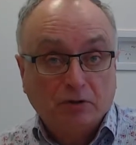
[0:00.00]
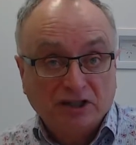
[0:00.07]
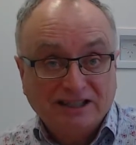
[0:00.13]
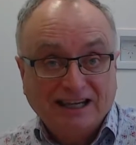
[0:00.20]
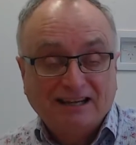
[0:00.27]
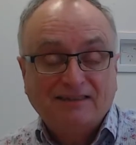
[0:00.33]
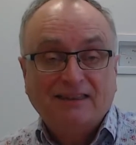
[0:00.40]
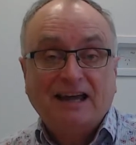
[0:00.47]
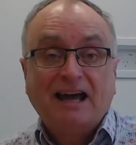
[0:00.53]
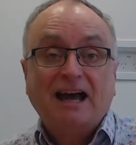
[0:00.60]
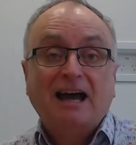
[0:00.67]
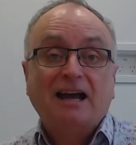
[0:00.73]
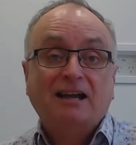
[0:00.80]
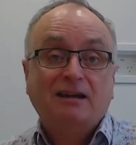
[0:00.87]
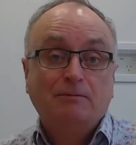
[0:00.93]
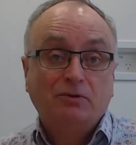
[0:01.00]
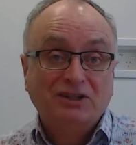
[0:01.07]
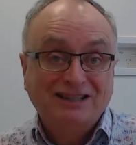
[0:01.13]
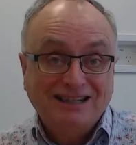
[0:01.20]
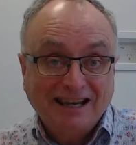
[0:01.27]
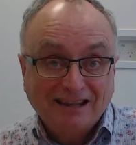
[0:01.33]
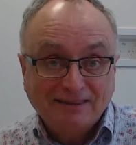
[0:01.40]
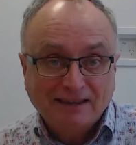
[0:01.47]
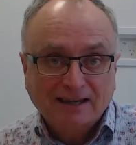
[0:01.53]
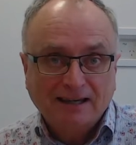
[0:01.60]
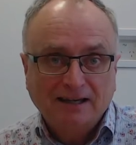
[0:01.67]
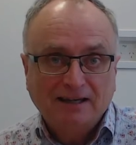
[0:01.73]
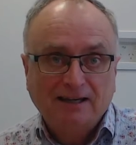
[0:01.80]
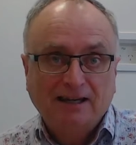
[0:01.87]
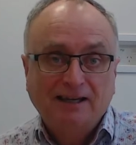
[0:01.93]
that protect the heart, can
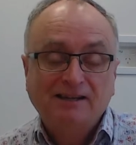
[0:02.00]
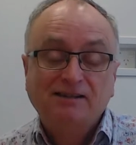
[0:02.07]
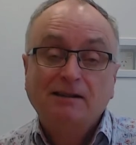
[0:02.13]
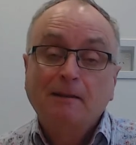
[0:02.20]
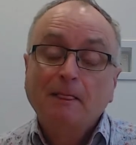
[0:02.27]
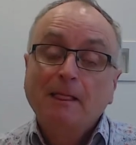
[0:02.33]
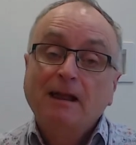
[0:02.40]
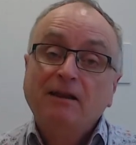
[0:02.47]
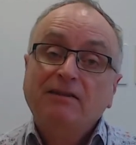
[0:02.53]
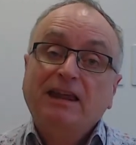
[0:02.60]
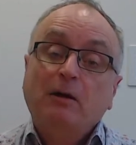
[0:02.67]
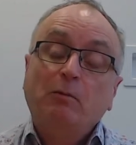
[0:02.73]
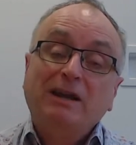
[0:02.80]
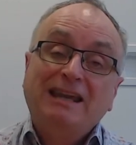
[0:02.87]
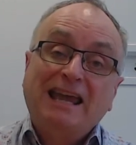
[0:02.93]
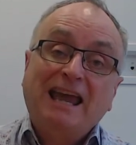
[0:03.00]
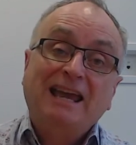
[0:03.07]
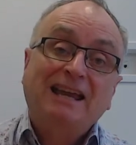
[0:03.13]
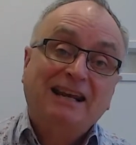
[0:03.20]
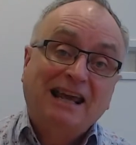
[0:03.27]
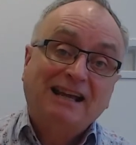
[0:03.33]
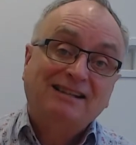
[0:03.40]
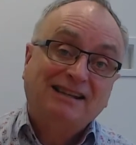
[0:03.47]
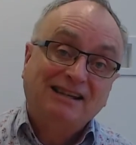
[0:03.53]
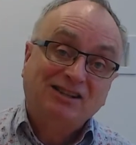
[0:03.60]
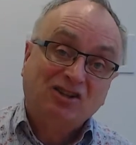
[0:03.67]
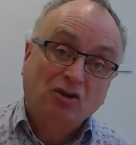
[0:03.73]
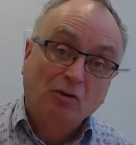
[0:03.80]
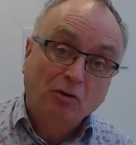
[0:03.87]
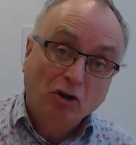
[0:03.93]
protect the kidneys, that we
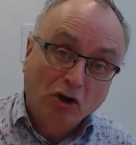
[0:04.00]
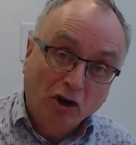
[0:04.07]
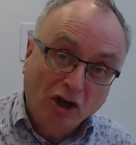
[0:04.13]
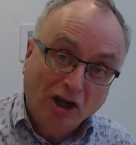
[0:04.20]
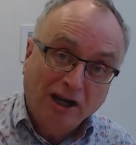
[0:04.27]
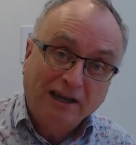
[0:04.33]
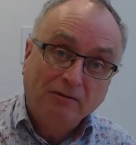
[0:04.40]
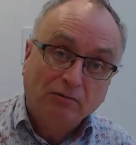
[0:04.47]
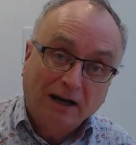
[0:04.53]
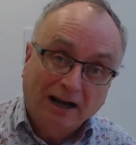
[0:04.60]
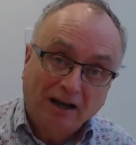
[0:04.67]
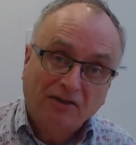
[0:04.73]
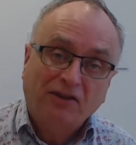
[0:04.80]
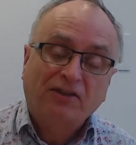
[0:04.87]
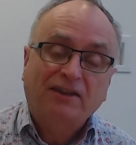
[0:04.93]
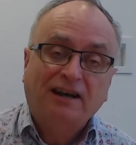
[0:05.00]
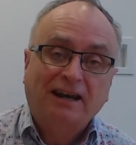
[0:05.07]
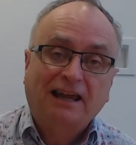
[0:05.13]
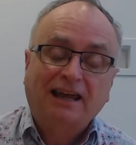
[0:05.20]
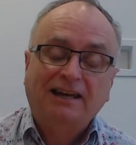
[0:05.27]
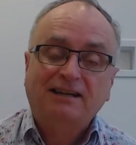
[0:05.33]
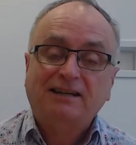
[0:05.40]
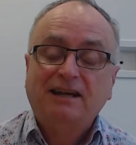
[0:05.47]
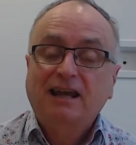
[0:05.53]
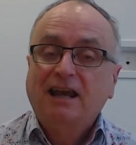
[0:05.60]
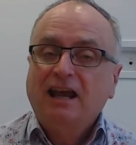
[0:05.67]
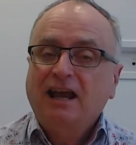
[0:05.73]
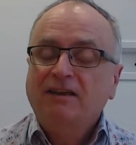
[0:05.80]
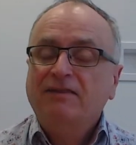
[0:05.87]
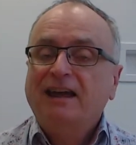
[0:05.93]
can get access to early rather than
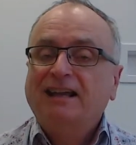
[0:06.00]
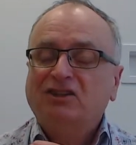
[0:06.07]
late.